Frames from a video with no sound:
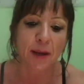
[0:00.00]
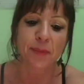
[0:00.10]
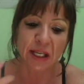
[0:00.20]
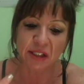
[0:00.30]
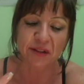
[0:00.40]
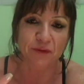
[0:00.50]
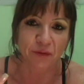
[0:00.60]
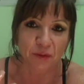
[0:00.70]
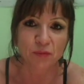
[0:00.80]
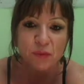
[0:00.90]
because of
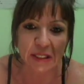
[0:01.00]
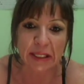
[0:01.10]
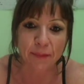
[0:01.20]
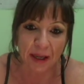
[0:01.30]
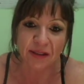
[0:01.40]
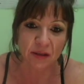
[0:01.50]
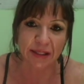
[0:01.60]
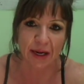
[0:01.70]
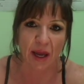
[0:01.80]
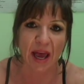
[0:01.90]
the muscles
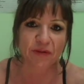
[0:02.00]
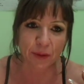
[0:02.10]
that I have.